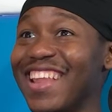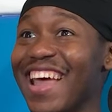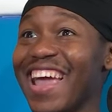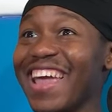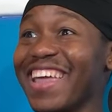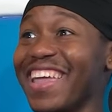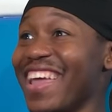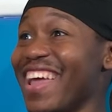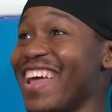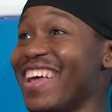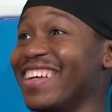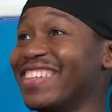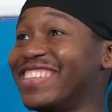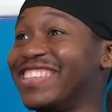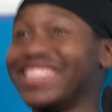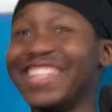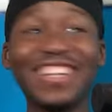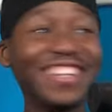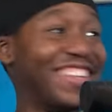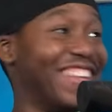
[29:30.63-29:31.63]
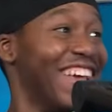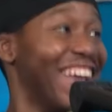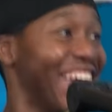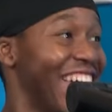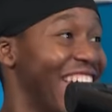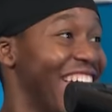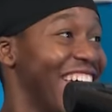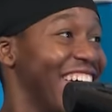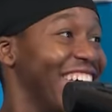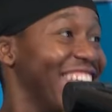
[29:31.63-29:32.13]
like she,
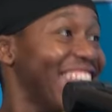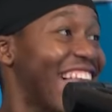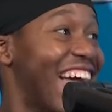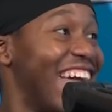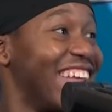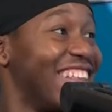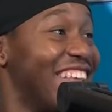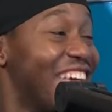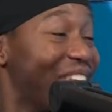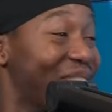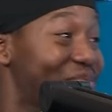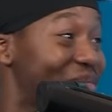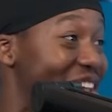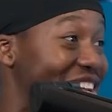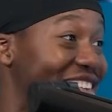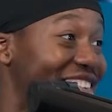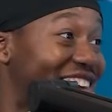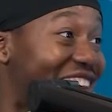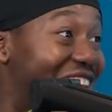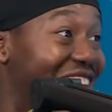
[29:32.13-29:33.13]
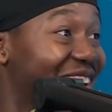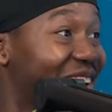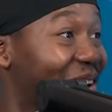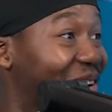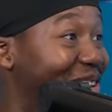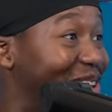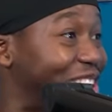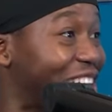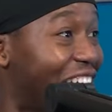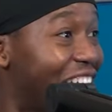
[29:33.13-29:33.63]
like these bitches got
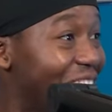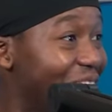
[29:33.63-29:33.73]
no shame.